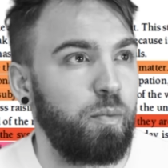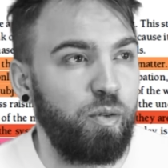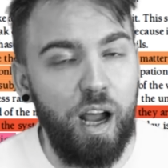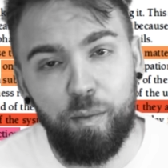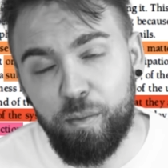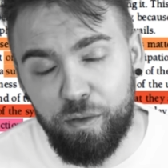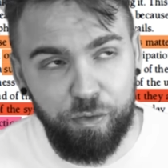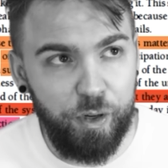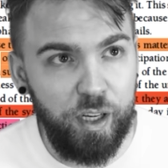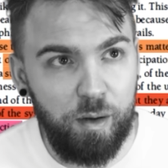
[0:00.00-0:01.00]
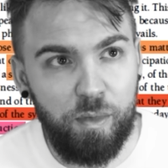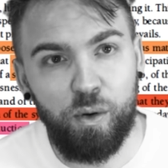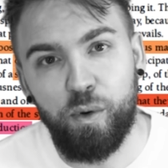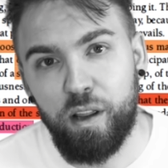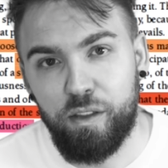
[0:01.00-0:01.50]
the problem of
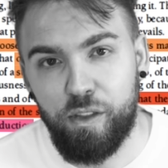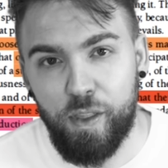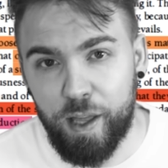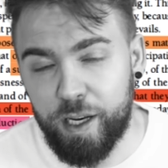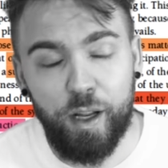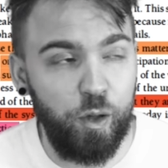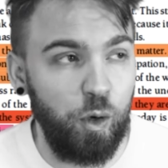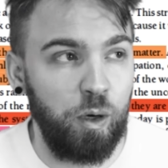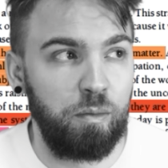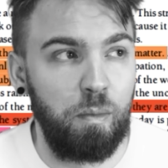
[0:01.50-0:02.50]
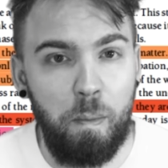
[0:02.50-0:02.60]
freedom with yet another